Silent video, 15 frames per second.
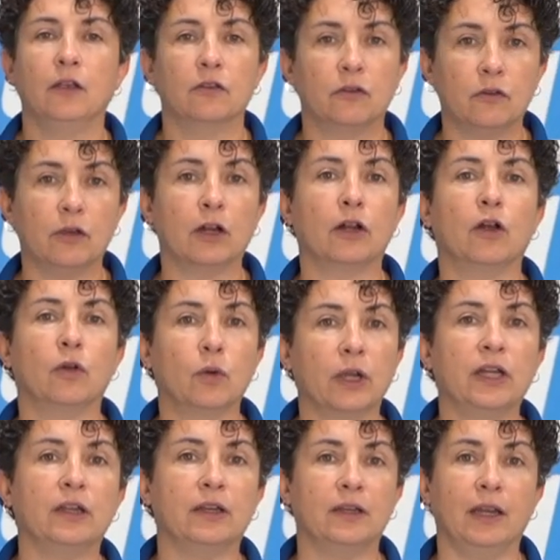So you got to go
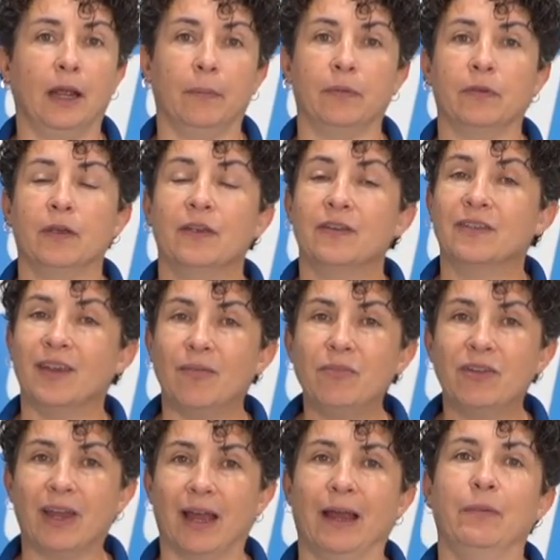into depth.
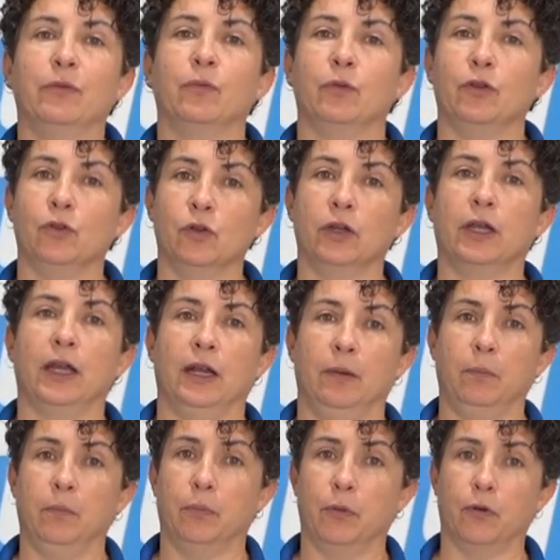Sometimes when you look at
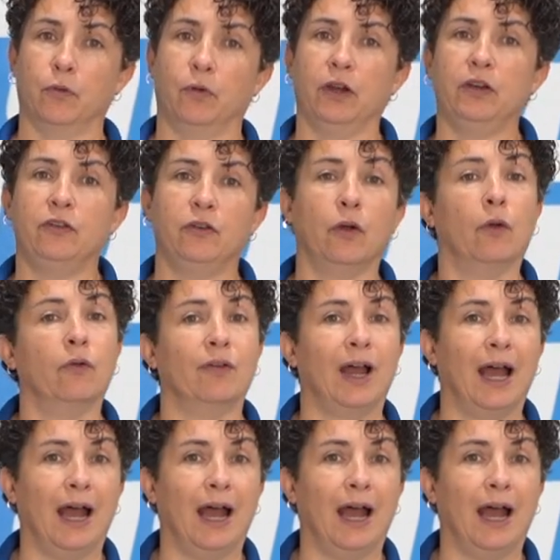it per ratio